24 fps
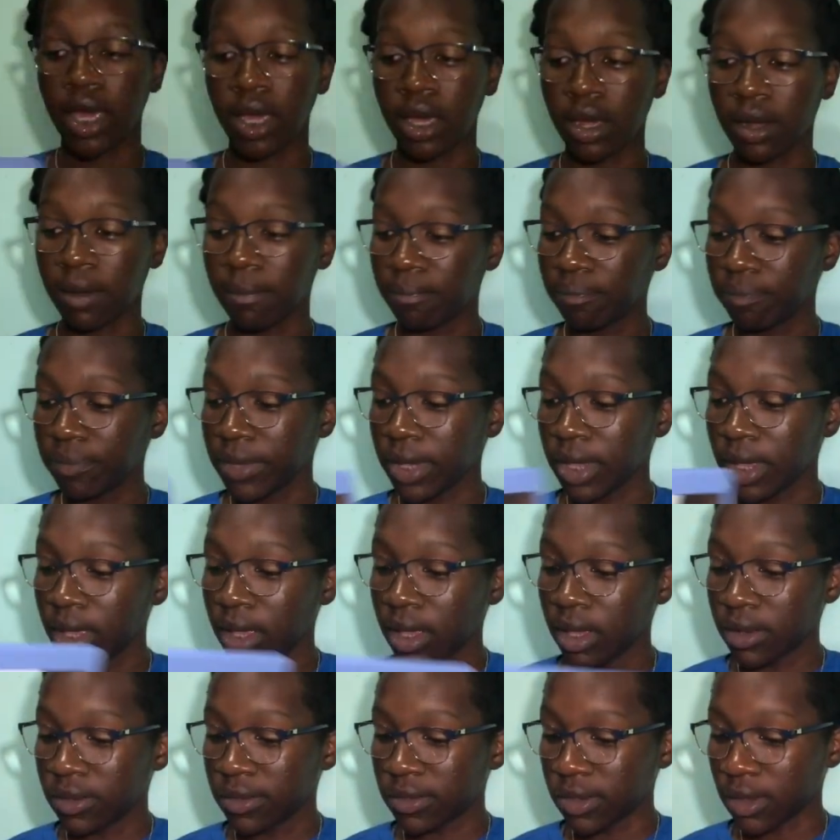care.
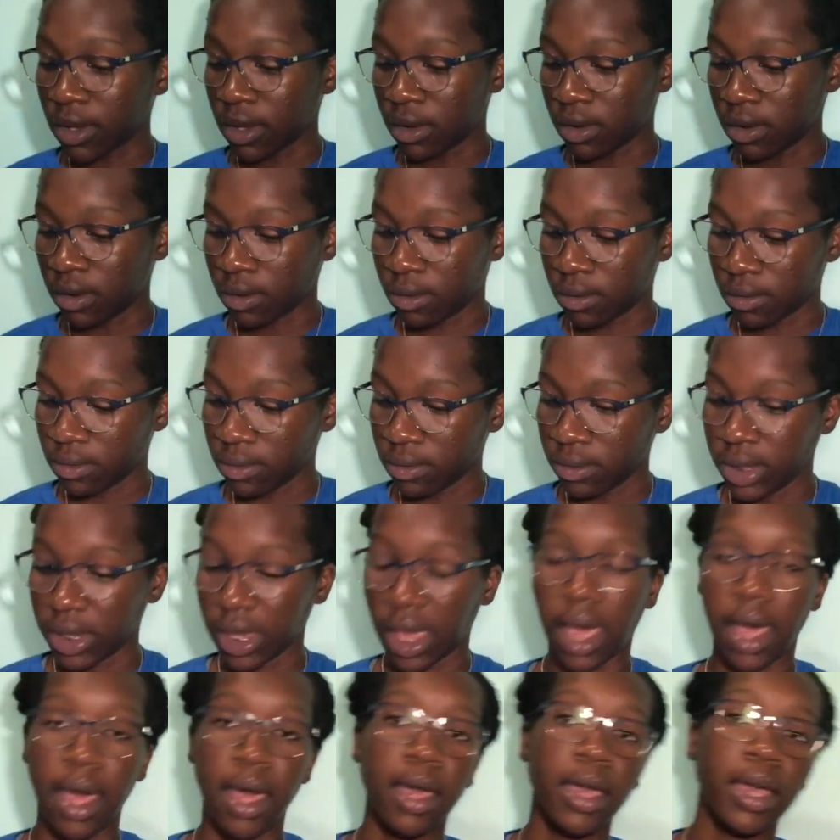So,
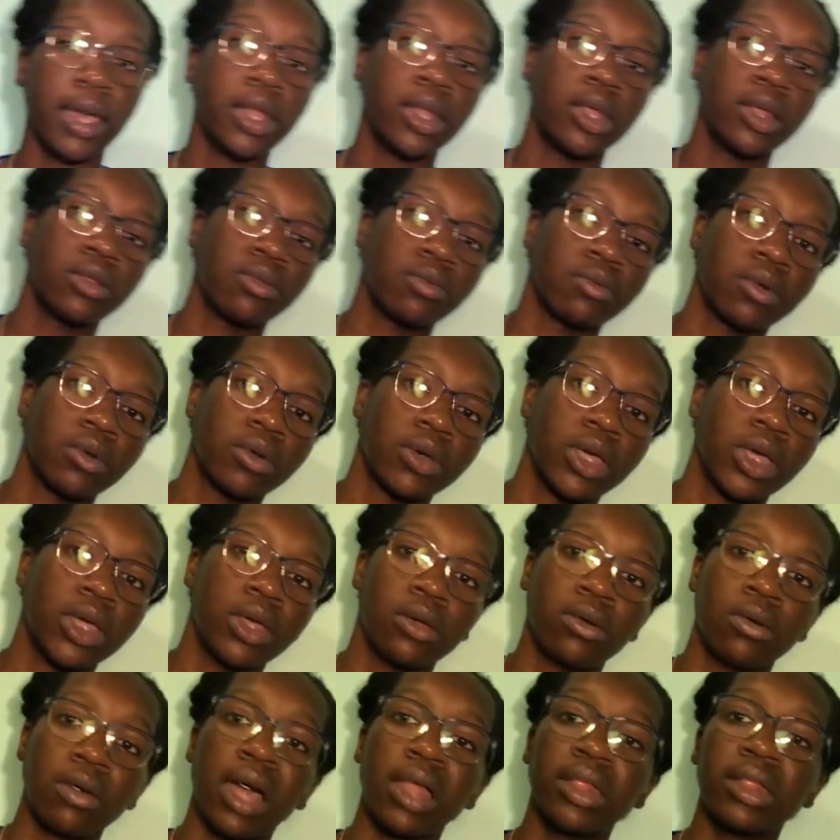yeah, and it's real
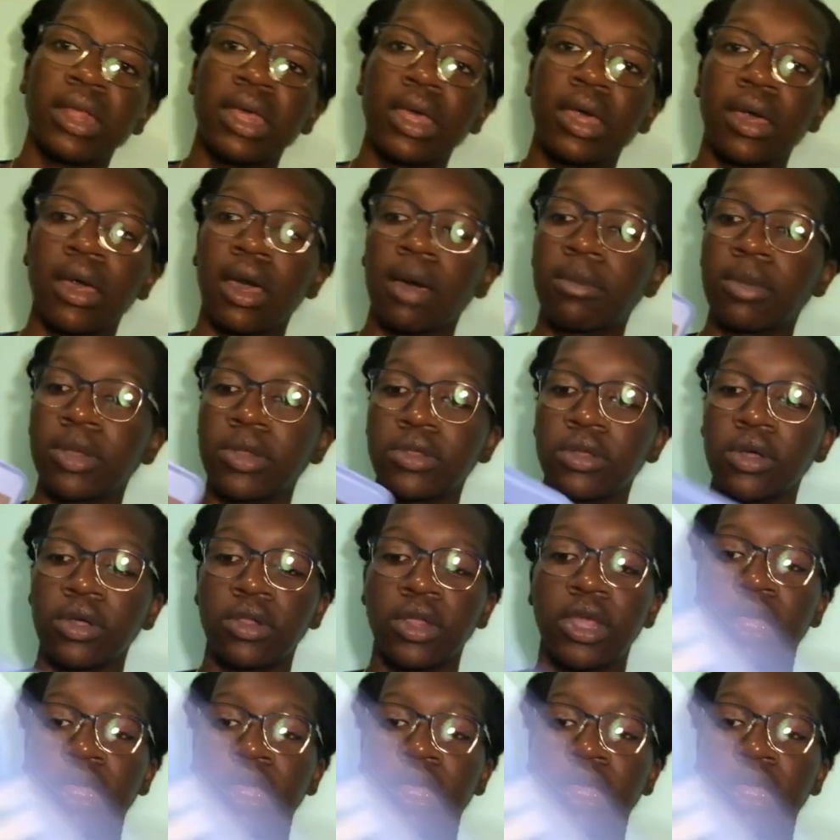cute. I think I'm going to start